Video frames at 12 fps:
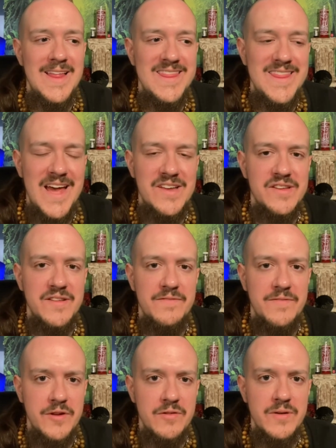that's the
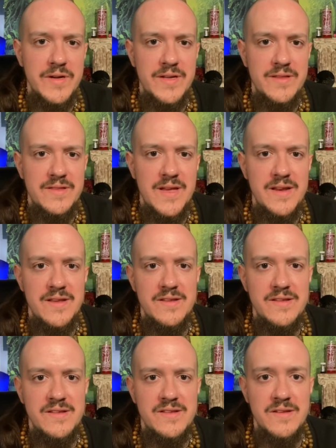fury that
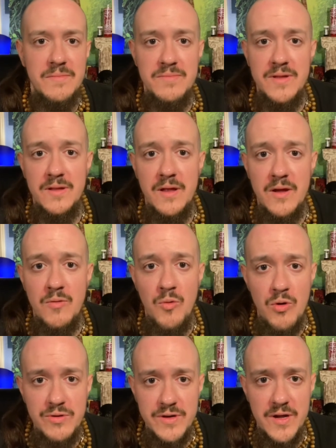is something like
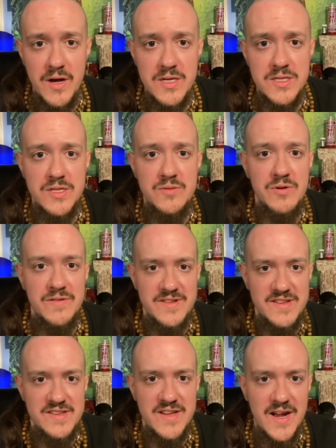Wodanaz, one of
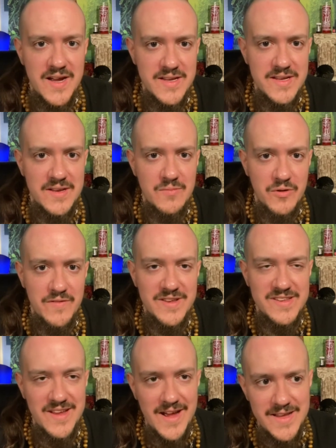his sign, one of his
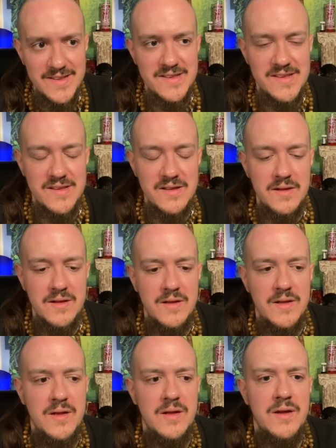sides.
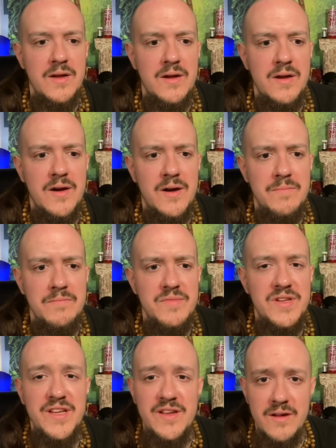Um,
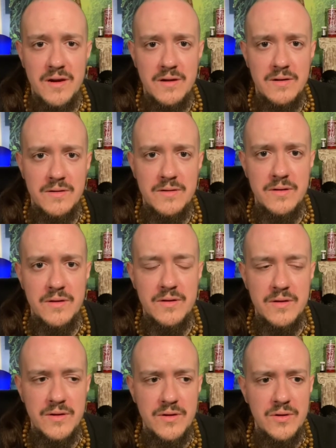Tyr
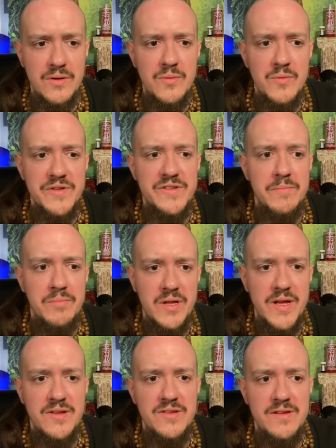was
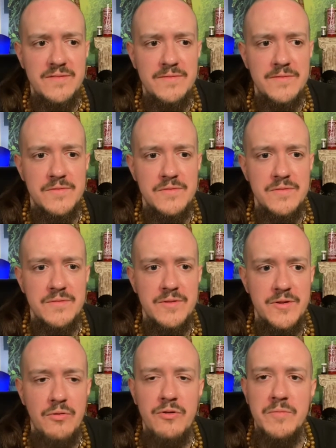supplanted for the
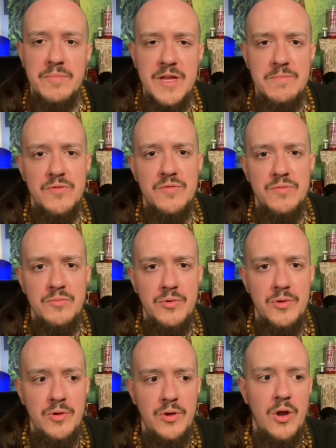Nordic people
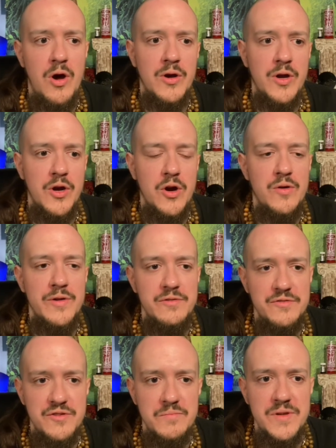long ago. He
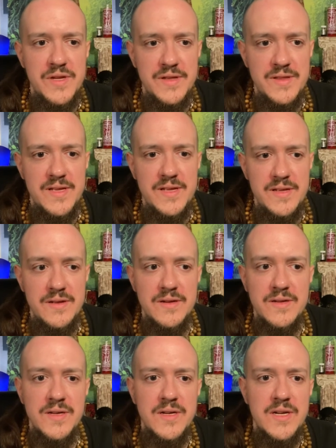used to be the
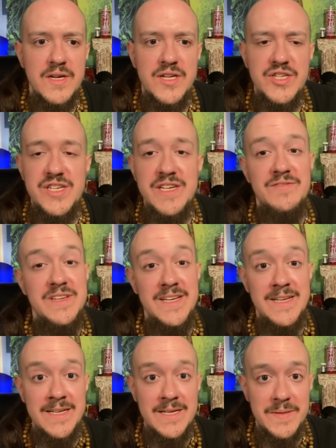chief
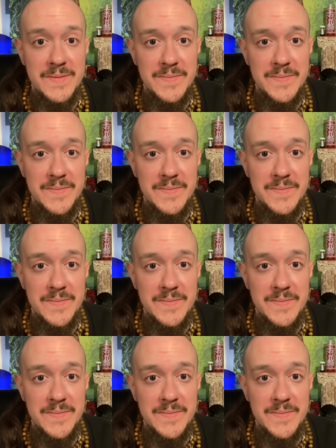deity.